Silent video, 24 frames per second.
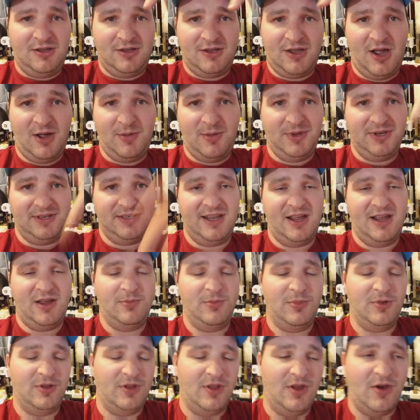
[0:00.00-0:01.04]
comment down
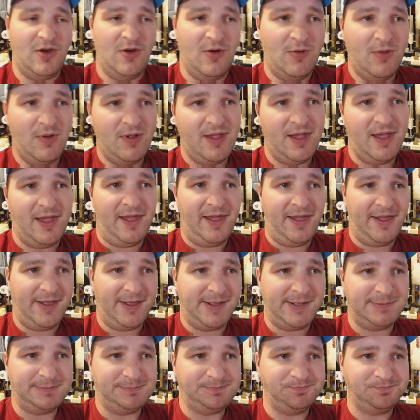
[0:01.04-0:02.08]
below.
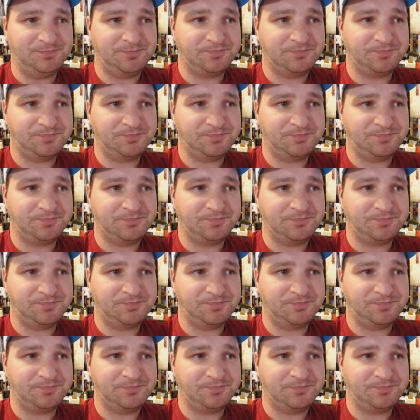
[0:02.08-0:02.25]
But